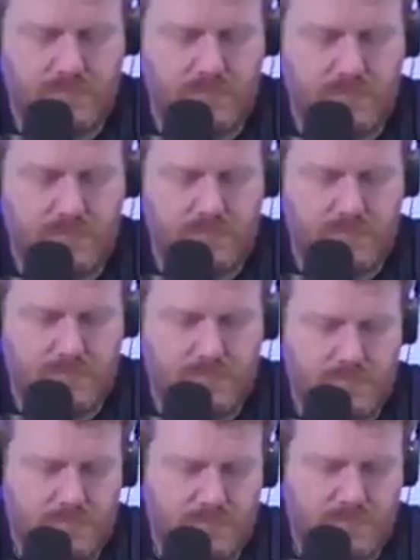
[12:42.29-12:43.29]

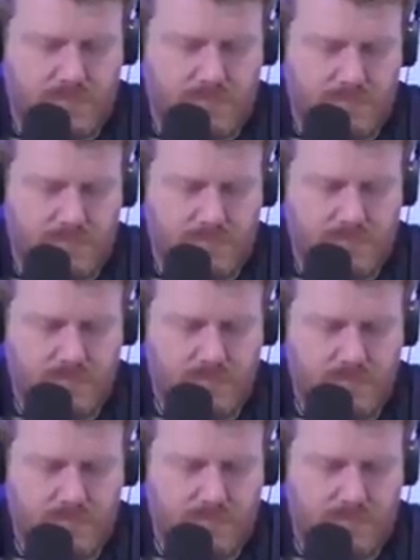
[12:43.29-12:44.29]

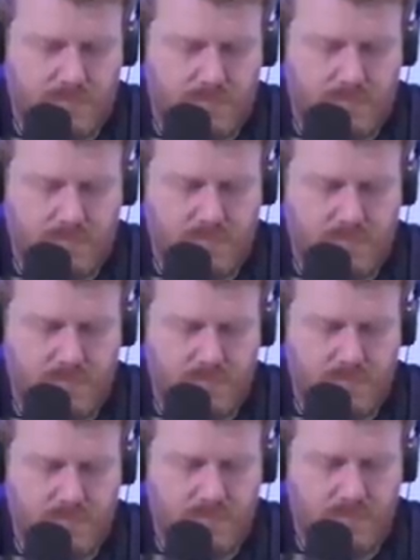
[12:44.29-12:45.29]

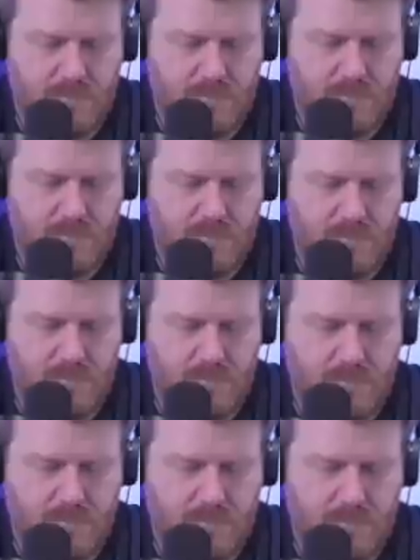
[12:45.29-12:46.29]

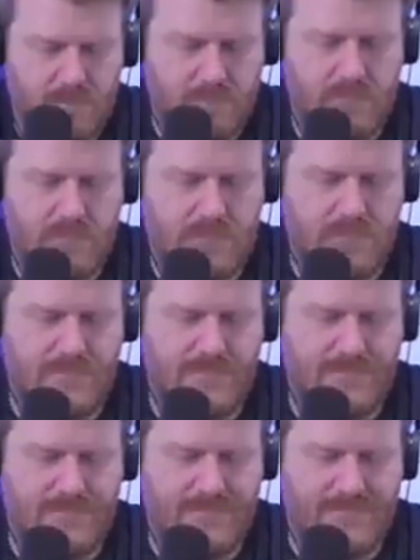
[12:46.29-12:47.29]

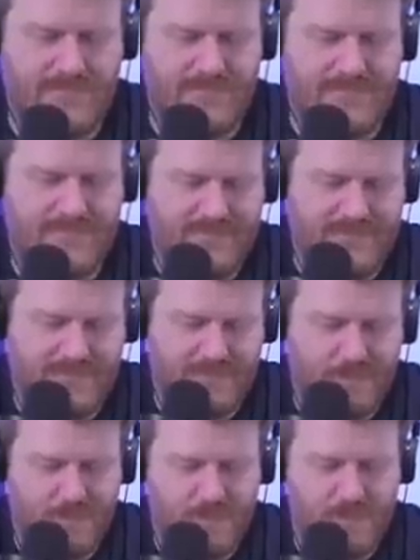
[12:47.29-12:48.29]

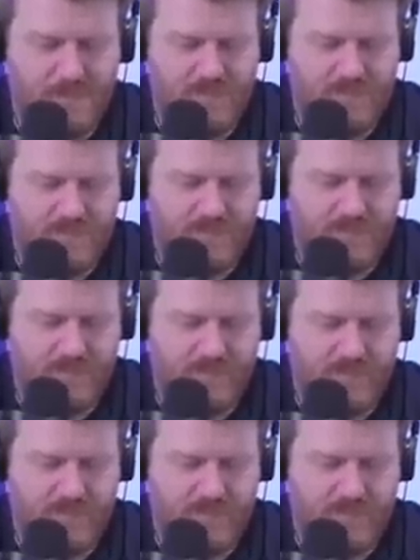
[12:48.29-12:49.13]
No words are spoken by the person on screen.